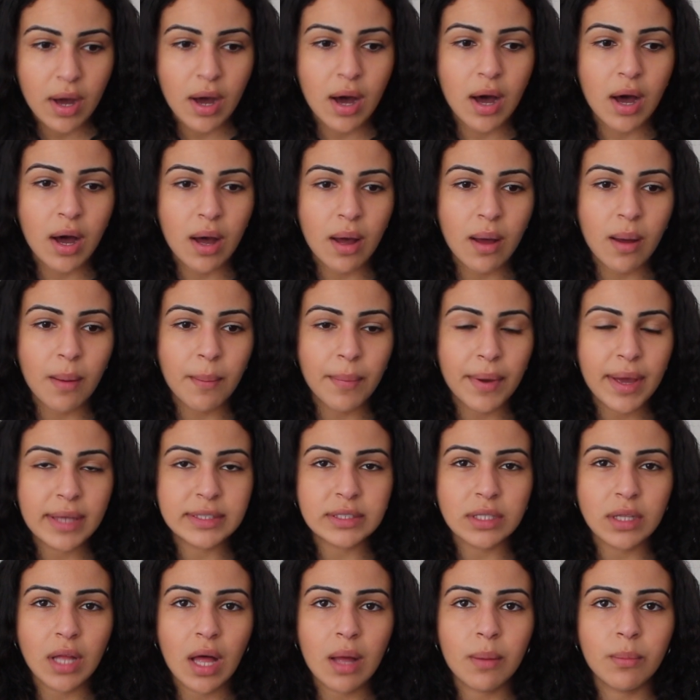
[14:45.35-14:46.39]
But
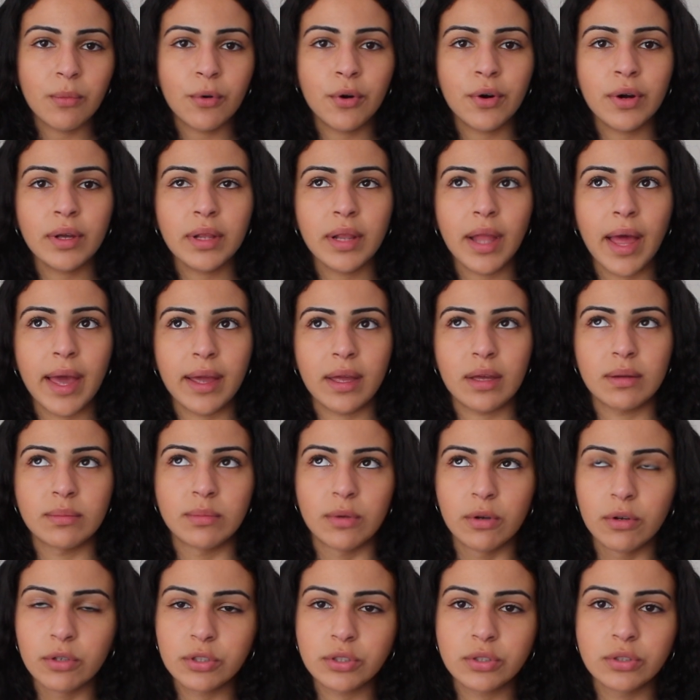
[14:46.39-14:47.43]
it's a lot more like
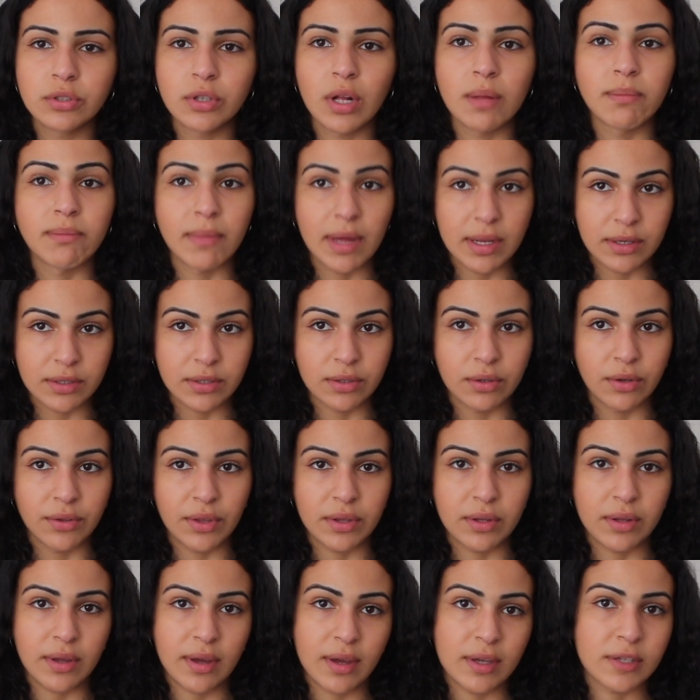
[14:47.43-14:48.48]
emotional and mental
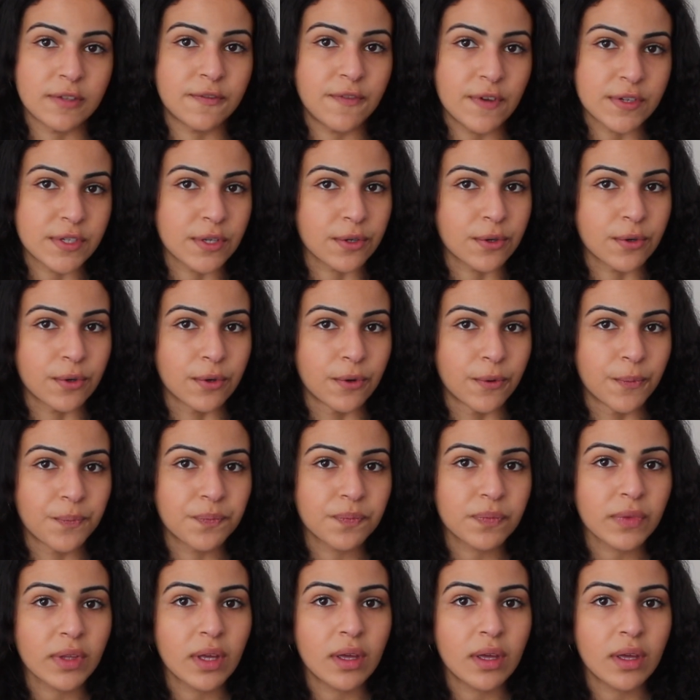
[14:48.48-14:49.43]
than it is physical.